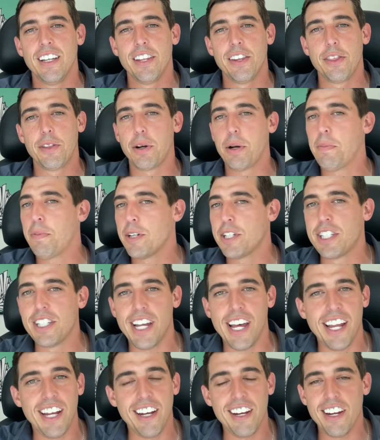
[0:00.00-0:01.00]

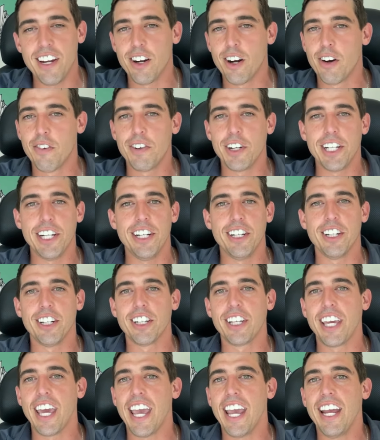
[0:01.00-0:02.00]
3% year over year
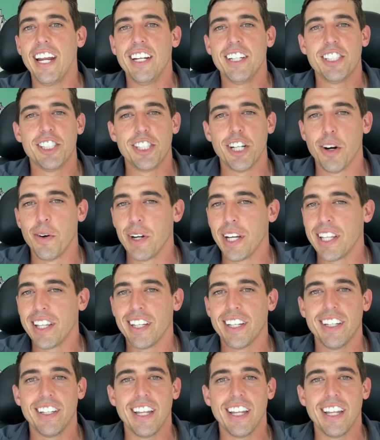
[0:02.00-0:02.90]
gain is showing the,